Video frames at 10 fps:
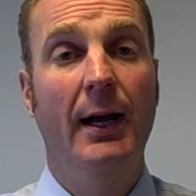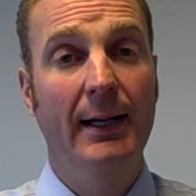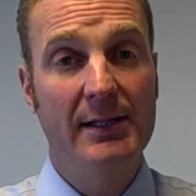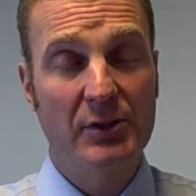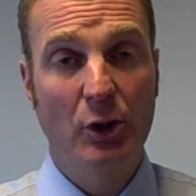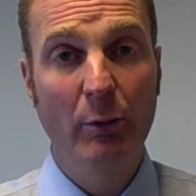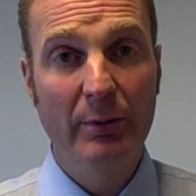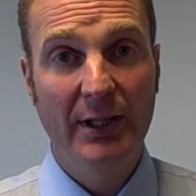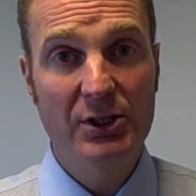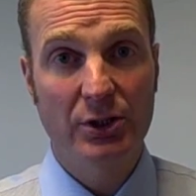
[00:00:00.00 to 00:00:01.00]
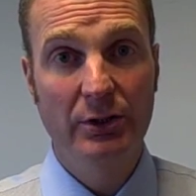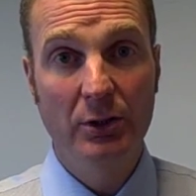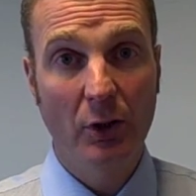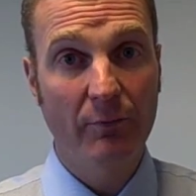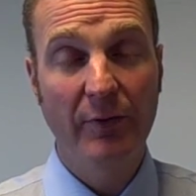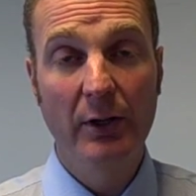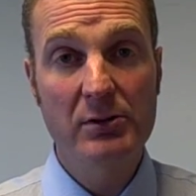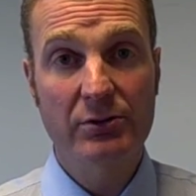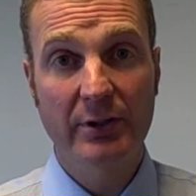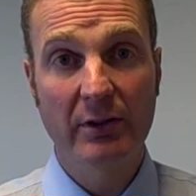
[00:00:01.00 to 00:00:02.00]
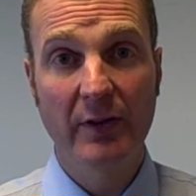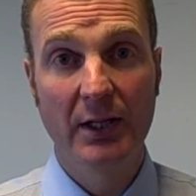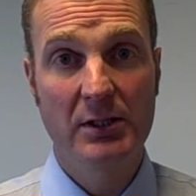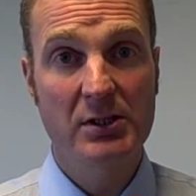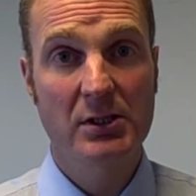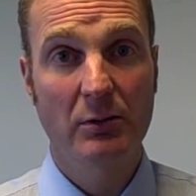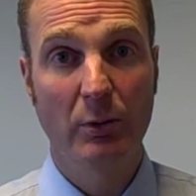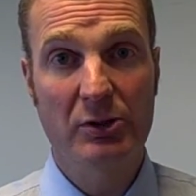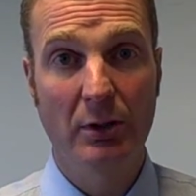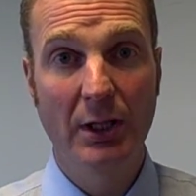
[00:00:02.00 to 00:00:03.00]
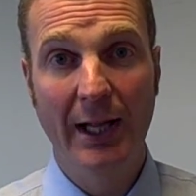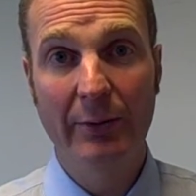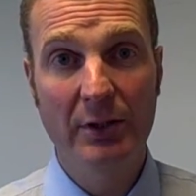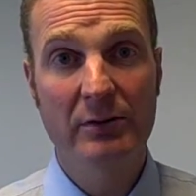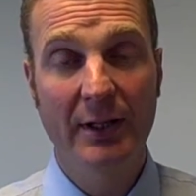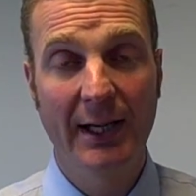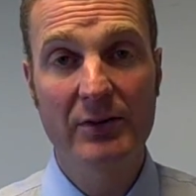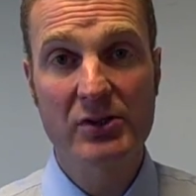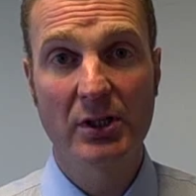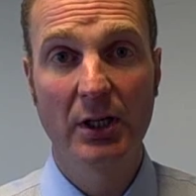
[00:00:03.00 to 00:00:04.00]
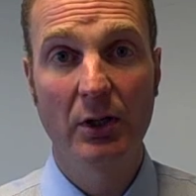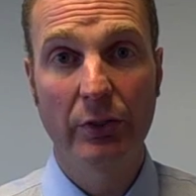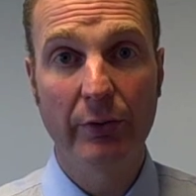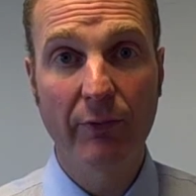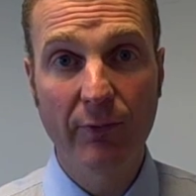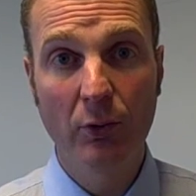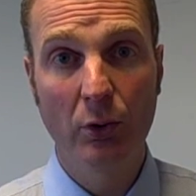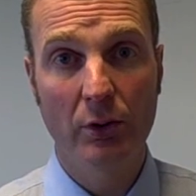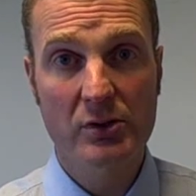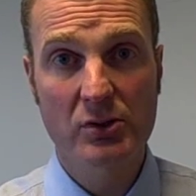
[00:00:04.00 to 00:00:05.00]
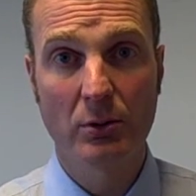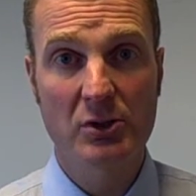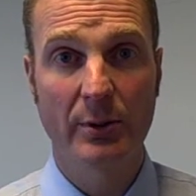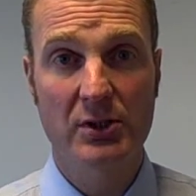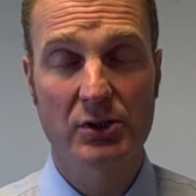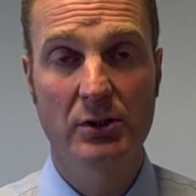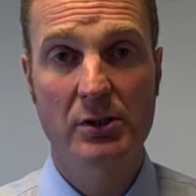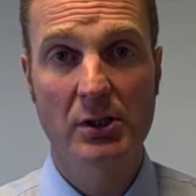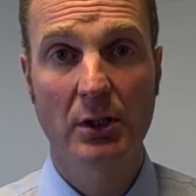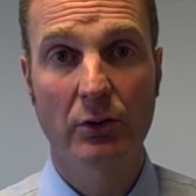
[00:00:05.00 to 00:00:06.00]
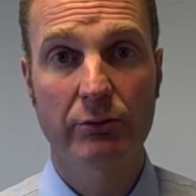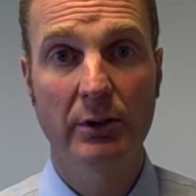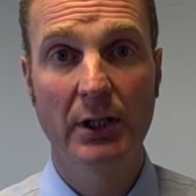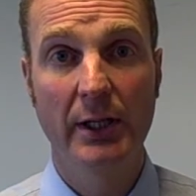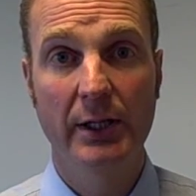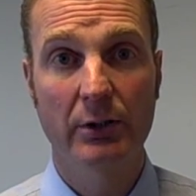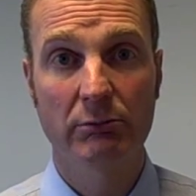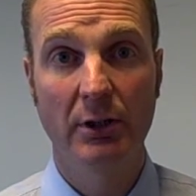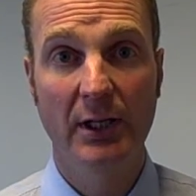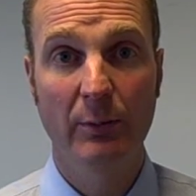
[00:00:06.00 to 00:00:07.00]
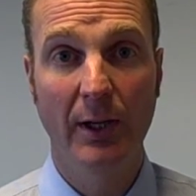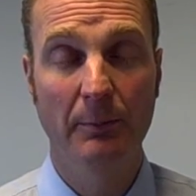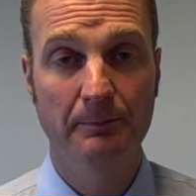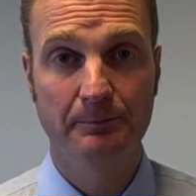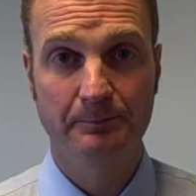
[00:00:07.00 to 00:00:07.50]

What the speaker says: And it's the combination of those 3 things which will allow you to answer the 4 source questions really, really well.